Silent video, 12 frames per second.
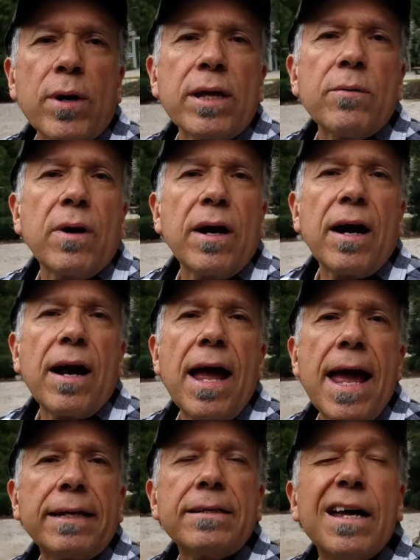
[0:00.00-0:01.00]
Tony, we're
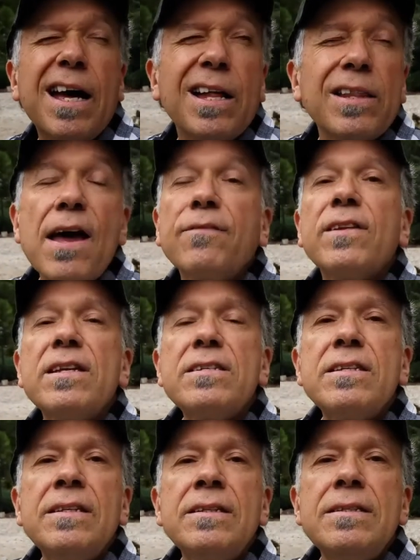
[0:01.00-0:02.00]
at Life
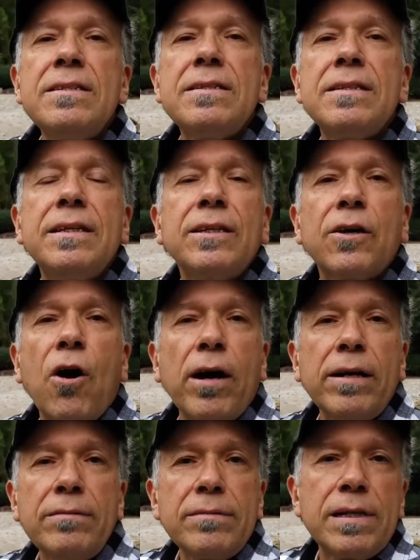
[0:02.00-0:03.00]
Lessons in the
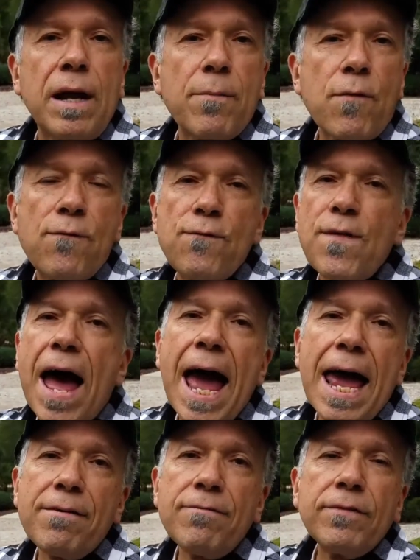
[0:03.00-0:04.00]
Garden, number
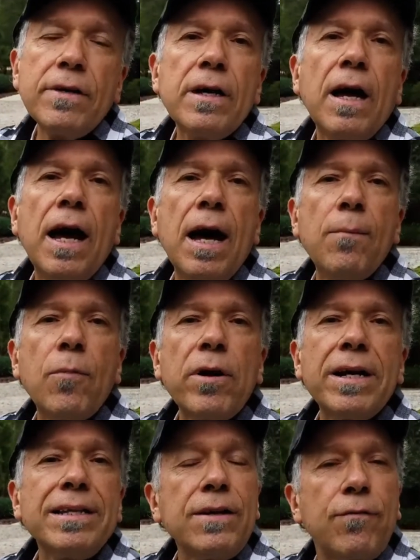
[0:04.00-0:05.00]
5.
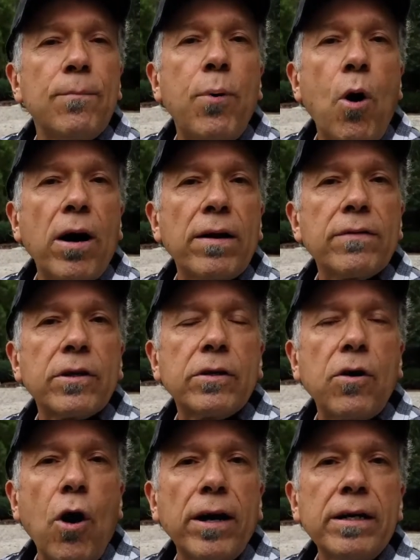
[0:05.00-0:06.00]
We're in a different part of the
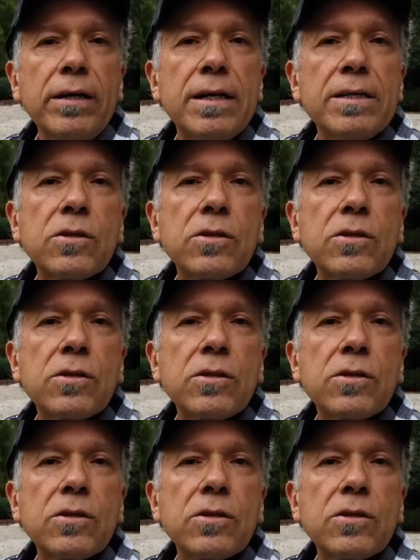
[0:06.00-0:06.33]
garden.